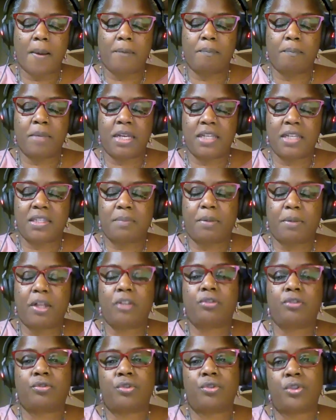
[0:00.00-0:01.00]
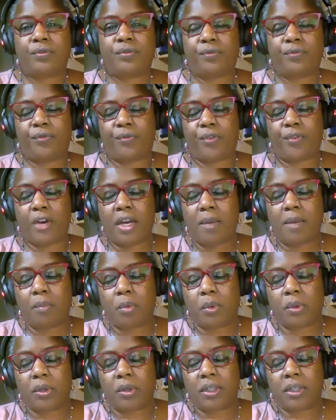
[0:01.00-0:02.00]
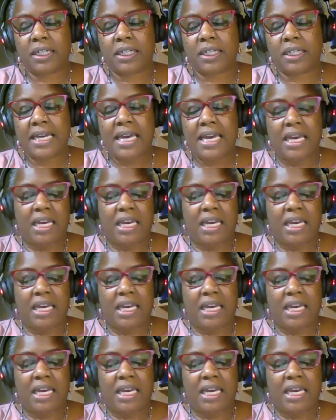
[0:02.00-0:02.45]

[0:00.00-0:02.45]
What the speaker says: municipal growth framework